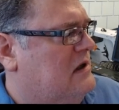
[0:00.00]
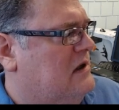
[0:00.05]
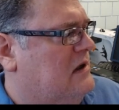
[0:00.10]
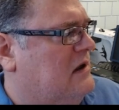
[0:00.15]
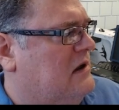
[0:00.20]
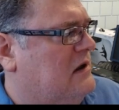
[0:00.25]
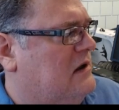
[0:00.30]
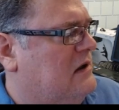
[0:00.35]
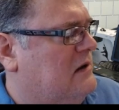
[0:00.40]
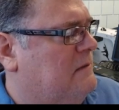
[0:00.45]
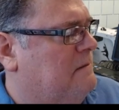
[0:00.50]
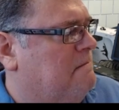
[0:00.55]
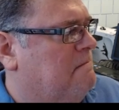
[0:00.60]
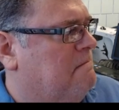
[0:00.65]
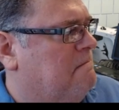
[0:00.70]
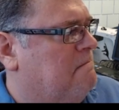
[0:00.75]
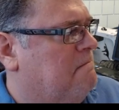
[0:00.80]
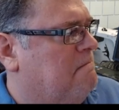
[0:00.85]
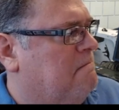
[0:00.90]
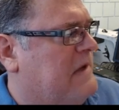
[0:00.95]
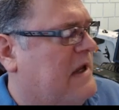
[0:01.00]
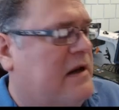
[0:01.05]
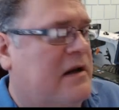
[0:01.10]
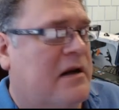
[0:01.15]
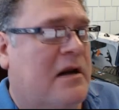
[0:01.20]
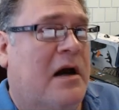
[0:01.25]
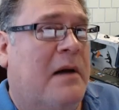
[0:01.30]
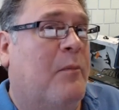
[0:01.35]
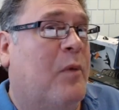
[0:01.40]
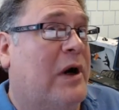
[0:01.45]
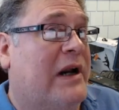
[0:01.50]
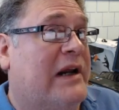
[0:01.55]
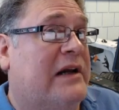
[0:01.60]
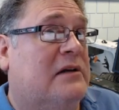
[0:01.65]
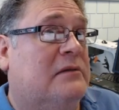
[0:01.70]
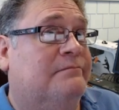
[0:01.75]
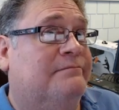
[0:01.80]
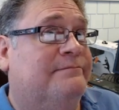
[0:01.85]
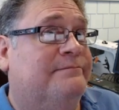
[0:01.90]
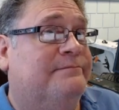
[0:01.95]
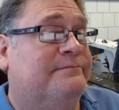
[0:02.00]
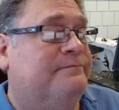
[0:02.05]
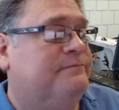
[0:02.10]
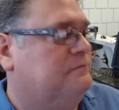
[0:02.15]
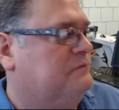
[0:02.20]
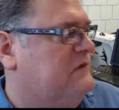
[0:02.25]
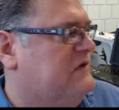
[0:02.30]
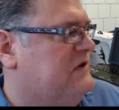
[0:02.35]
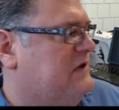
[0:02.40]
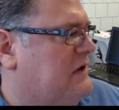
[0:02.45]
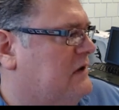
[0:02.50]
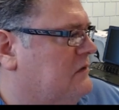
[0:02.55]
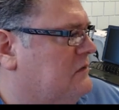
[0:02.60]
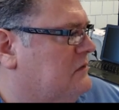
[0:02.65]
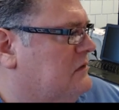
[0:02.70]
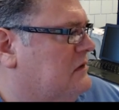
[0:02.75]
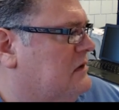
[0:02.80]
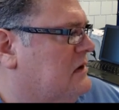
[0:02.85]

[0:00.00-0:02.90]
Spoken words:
and not break them. So